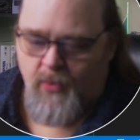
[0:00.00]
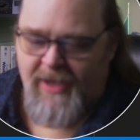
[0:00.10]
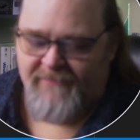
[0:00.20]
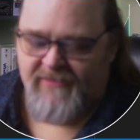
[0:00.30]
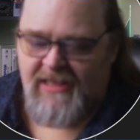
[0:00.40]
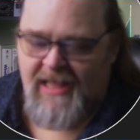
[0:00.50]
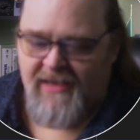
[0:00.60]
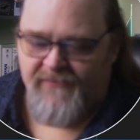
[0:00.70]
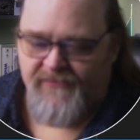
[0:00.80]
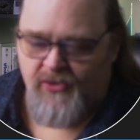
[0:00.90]
we have a
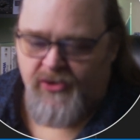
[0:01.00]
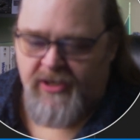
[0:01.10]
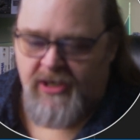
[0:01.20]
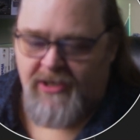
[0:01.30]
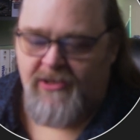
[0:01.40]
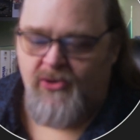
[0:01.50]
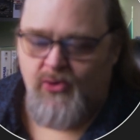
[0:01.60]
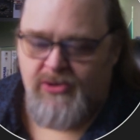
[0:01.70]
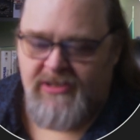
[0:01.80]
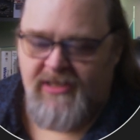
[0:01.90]
client folder that
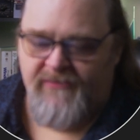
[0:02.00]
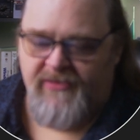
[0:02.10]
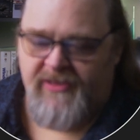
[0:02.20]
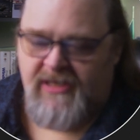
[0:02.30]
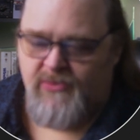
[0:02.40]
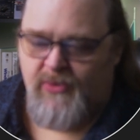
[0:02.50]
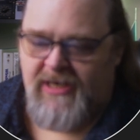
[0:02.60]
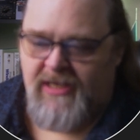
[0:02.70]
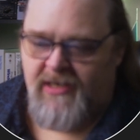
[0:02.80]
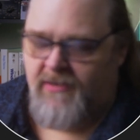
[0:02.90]
includes the different things we
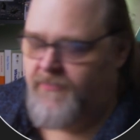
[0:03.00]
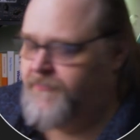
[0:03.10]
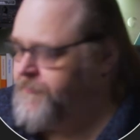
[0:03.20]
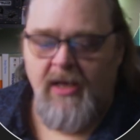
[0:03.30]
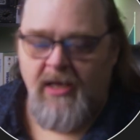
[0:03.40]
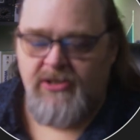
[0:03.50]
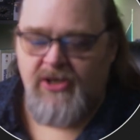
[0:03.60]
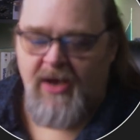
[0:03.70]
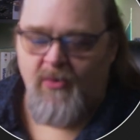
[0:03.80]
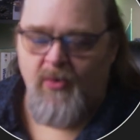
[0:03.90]
need. And so
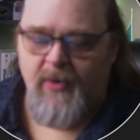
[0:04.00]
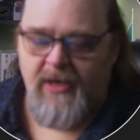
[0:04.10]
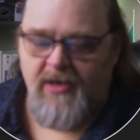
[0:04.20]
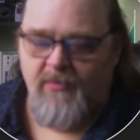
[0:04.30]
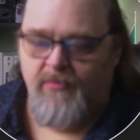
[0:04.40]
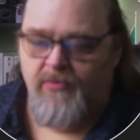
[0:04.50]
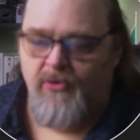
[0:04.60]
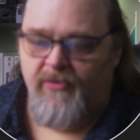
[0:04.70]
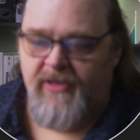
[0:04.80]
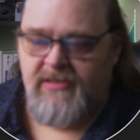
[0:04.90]
how are we going to
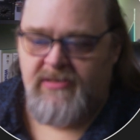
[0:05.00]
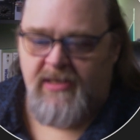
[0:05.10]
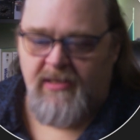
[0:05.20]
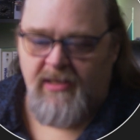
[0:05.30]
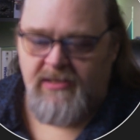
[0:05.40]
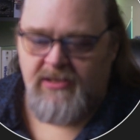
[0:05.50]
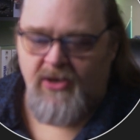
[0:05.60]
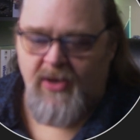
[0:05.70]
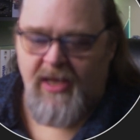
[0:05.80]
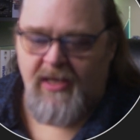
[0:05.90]
pull these in? Let's
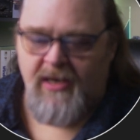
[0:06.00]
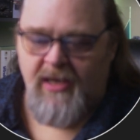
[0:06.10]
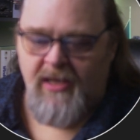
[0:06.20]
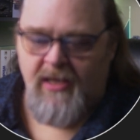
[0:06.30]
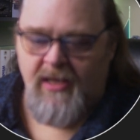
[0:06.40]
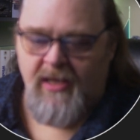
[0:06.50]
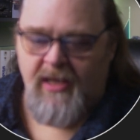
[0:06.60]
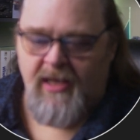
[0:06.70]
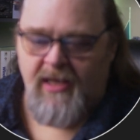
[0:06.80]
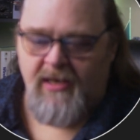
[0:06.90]
go ahead
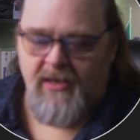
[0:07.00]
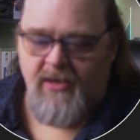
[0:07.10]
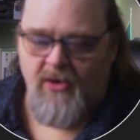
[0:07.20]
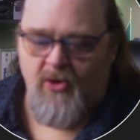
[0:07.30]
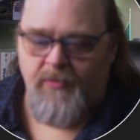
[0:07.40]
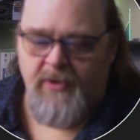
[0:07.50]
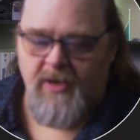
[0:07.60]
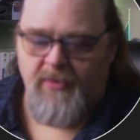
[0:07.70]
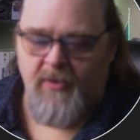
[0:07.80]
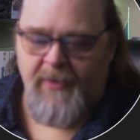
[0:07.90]
and open
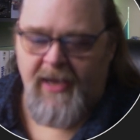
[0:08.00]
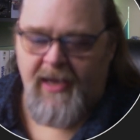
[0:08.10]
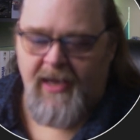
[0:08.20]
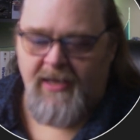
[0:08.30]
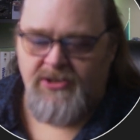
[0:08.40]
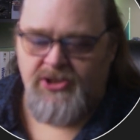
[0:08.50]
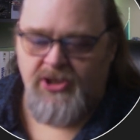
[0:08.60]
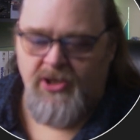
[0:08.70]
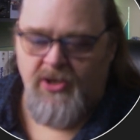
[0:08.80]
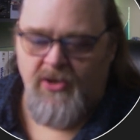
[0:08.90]
up our page